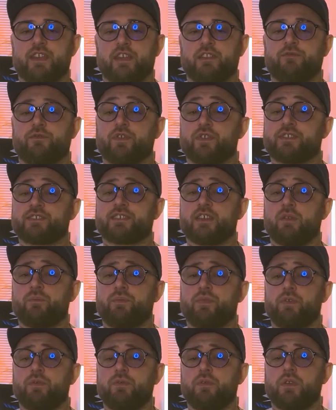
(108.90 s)
for
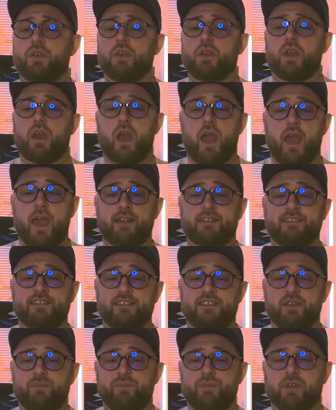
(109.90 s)
example, a
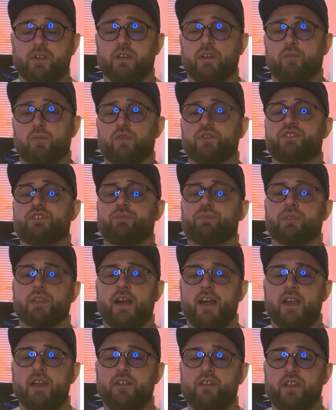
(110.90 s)
typical
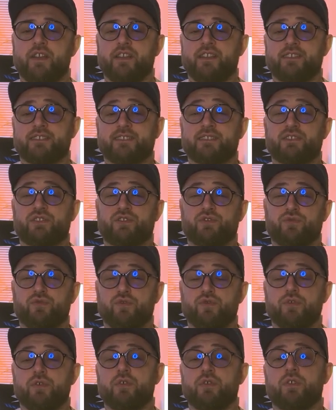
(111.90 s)
multiplier is
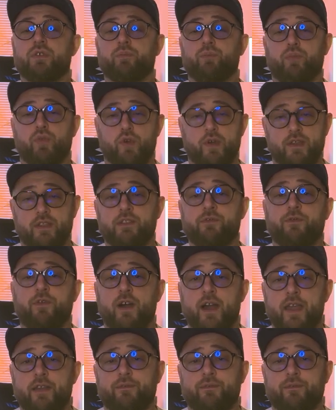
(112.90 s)
2.5.